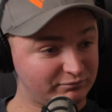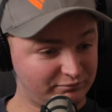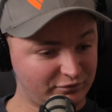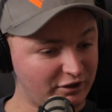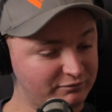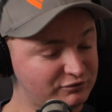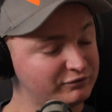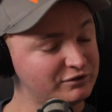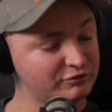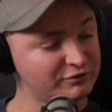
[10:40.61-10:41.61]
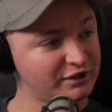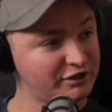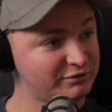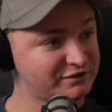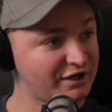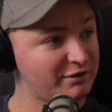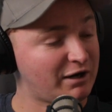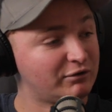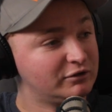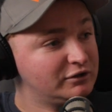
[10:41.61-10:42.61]
So I sort of interrupted you then. You were
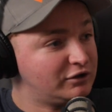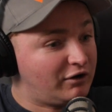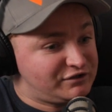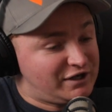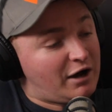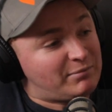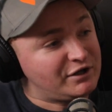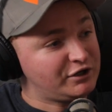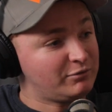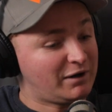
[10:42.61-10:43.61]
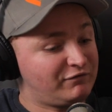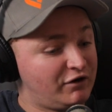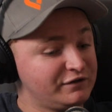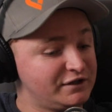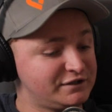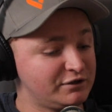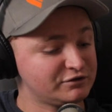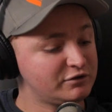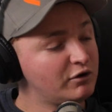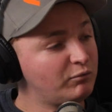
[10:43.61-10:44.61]
saying about obviously how about you go about finding these
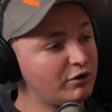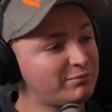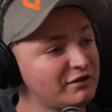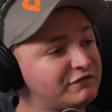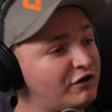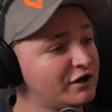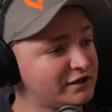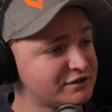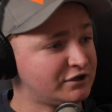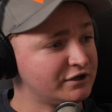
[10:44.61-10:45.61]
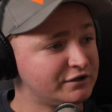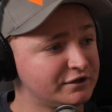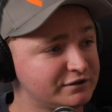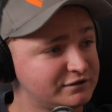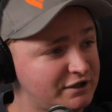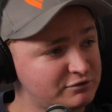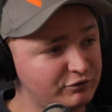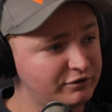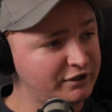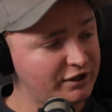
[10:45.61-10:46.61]
deals, and what about the finance side of things?
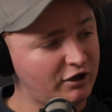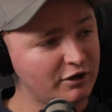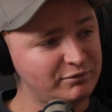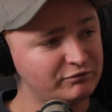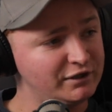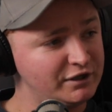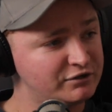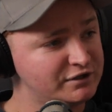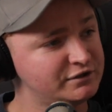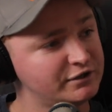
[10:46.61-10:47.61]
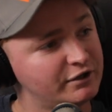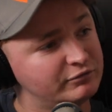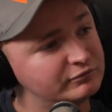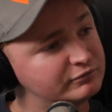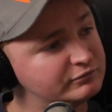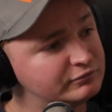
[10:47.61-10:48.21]
That's one thing I'd be really interested to know.